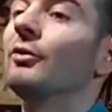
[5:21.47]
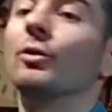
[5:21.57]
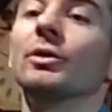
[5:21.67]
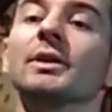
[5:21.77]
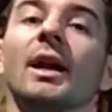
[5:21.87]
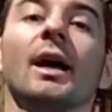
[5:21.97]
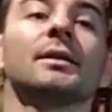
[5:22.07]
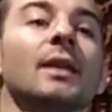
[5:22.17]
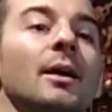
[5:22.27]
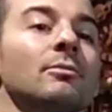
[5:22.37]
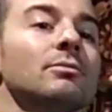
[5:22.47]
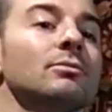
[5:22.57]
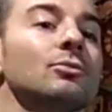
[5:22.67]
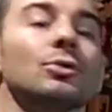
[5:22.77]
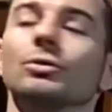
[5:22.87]
For the night time,
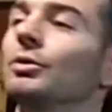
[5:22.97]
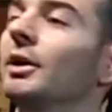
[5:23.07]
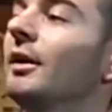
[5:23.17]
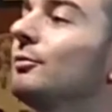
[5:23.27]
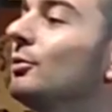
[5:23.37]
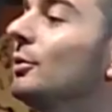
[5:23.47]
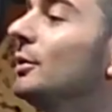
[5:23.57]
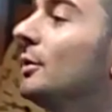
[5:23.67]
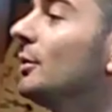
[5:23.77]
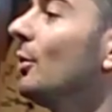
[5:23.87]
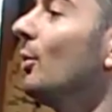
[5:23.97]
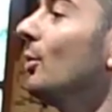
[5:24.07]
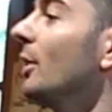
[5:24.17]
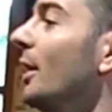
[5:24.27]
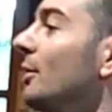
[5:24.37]
you don't have to listen
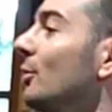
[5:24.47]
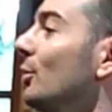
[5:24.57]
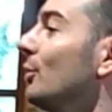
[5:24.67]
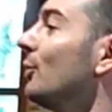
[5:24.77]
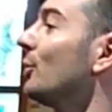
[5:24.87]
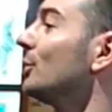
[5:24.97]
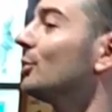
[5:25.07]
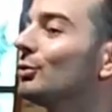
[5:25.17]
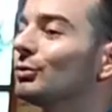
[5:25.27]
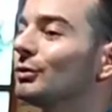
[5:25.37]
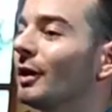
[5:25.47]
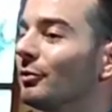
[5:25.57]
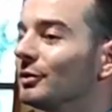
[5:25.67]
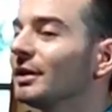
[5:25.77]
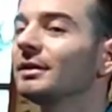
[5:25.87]
all night long for the cuckoo
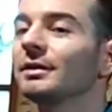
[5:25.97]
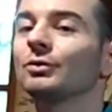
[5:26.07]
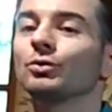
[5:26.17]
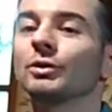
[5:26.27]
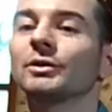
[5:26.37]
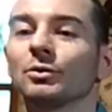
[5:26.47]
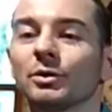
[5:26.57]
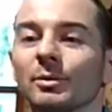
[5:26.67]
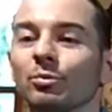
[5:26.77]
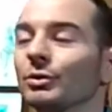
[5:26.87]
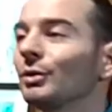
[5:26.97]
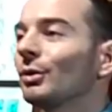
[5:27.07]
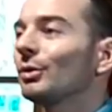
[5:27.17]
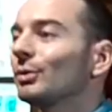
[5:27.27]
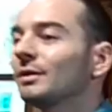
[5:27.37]
sound. There is a switch so you can put the
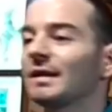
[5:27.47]
clock on